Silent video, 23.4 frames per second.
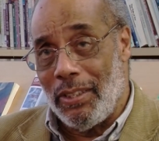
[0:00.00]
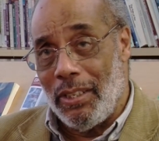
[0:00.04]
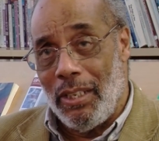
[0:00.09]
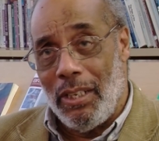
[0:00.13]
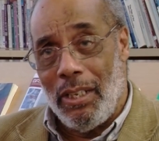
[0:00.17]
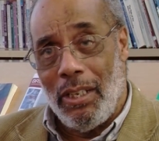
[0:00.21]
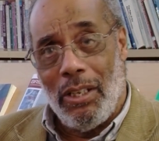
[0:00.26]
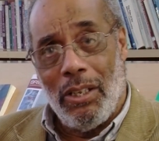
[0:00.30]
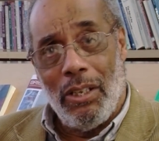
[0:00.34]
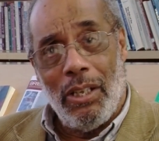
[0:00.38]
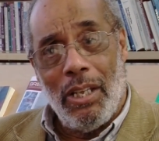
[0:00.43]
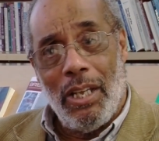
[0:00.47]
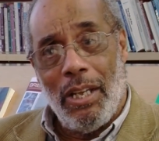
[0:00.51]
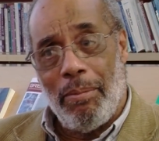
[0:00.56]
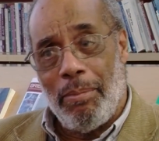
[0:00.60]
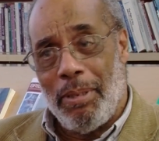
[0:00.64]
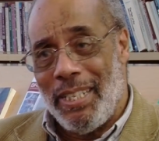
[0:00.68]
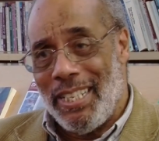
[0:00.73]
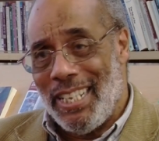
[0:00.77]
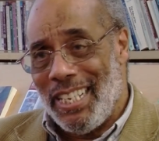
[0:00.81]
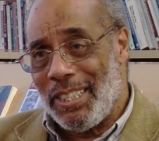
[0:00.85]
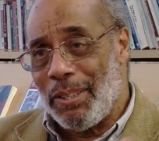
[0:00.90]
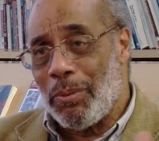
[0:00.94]
I
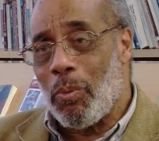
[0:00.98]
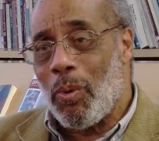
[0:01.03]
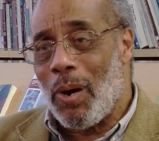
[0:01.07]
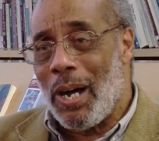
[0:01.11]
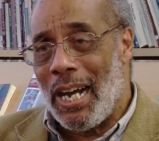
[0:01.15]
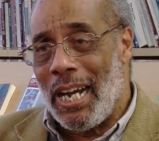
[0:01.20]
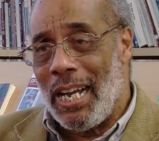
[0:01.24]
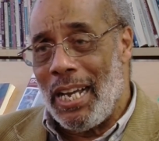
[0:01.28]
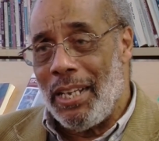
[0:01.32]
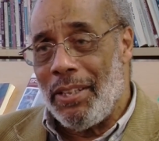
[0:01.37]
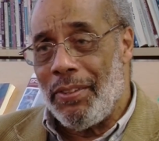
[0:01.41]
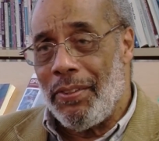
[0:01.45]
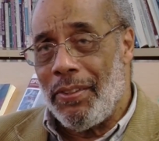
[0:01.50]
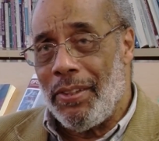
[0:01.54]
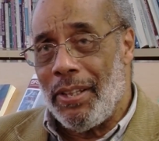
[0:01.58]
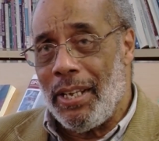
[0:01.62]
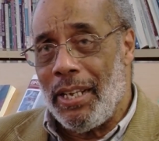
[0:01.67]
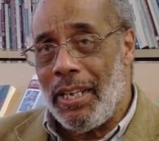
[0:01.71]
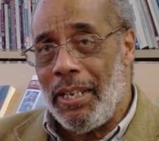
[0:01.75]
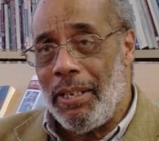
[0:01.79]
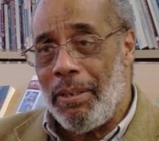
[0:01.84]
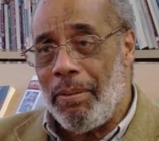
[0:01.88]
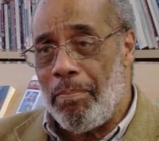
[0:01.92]
mean, that's why
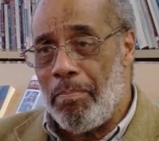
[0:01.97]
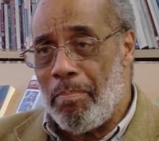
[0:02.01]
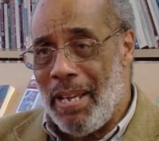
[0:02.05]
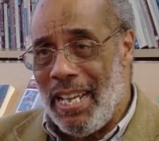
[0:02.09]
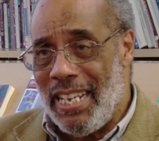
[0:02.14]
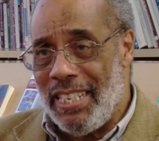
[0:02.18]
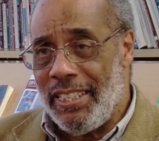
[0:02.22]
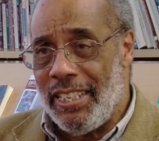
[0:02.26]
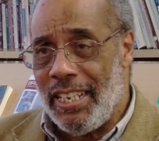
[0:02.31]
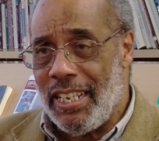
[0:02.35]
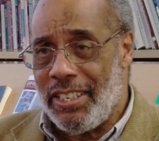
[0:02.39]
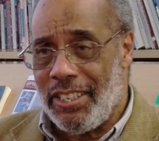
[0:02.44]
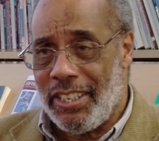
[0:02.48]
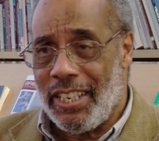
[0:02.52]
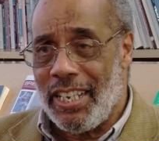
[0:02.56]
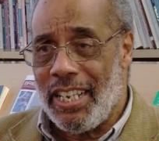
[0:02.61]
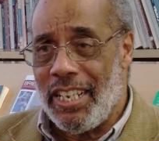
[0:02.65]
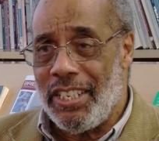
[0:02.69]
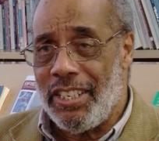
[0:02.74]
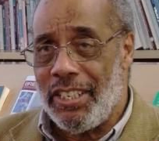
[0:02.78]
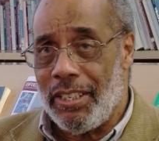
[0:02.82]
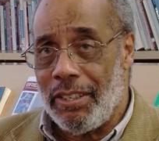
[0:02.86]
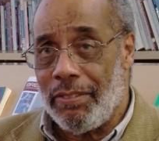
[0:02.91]
they made the
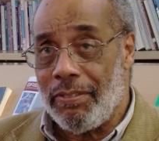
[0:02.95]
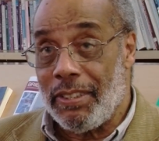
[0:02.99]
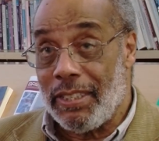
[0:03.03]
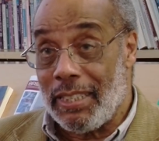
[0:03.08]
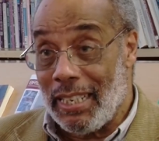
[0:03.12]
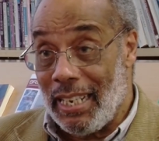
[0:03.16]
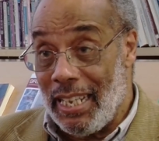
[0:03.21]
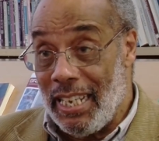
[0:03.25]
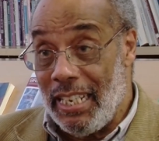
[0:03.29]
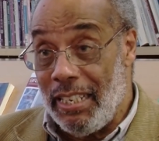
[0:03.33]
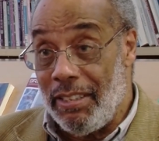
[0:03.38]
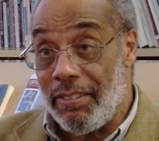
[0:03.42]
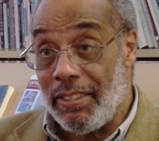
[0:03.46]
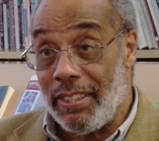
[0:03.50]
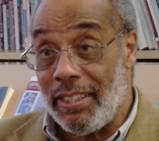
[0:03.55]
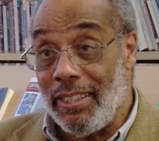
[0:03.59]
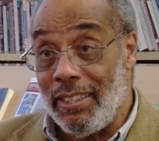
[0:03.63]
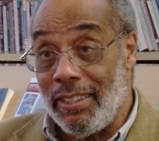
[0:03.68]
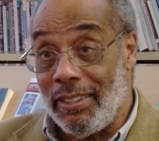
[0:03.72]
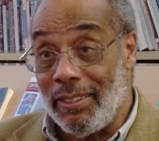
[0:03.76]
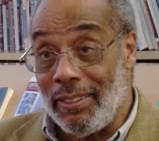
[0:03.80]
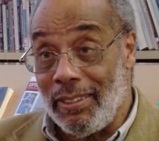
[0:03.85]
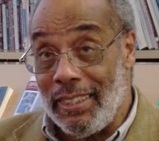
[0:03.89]
education of slaves
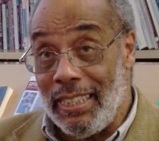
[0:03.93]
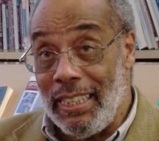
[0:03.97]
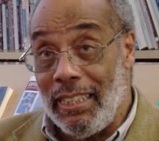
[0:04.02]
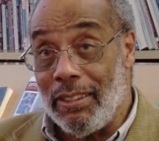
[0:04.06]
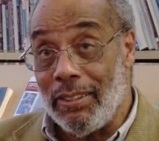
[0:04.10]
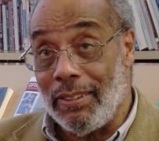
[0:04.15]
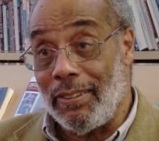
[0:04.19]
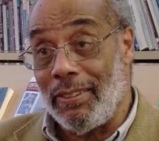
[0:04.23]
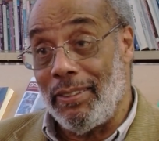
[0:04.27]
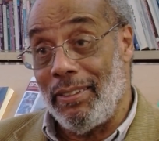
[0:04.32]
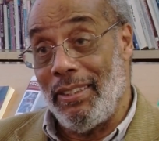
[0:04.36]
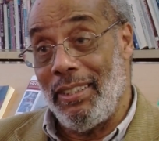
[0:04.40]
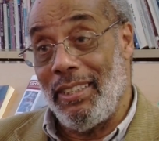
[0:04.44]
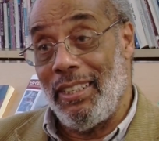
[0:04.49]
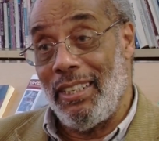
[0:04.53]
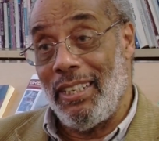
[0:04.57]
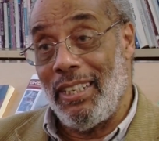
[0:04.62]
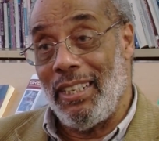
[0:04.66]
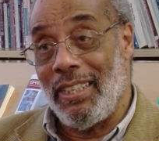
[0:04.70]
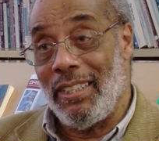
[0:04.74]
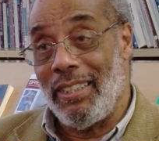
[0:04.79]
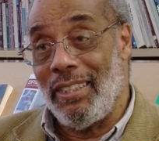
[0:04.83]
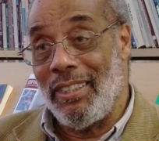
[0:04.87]
illegal
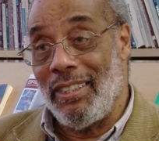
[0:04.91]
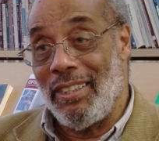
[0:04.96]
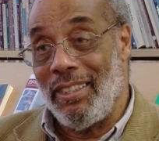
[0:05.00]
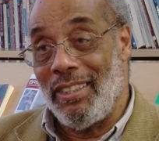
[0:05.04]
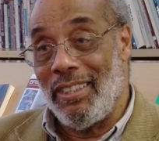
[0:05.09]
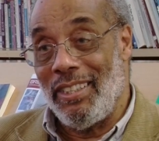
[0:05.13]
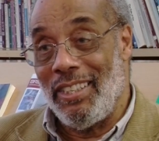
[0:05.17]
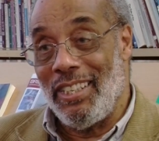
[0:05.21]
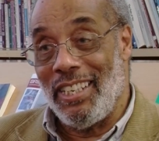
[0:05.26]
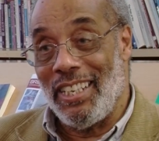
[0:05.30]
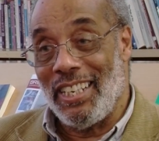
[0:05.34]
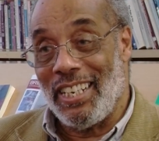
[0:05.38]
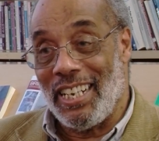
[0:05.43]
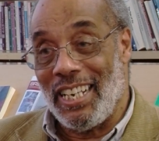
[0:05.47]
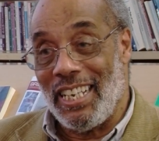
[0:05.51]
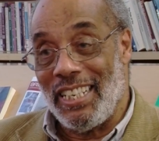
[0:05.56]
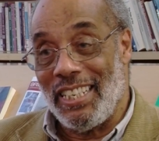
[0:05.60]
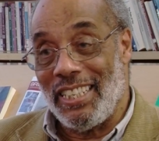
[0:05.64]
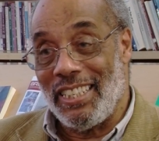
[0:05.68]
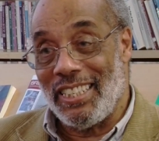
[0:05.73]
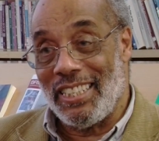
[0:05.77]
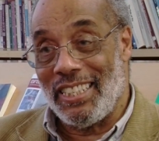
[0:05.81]
in the United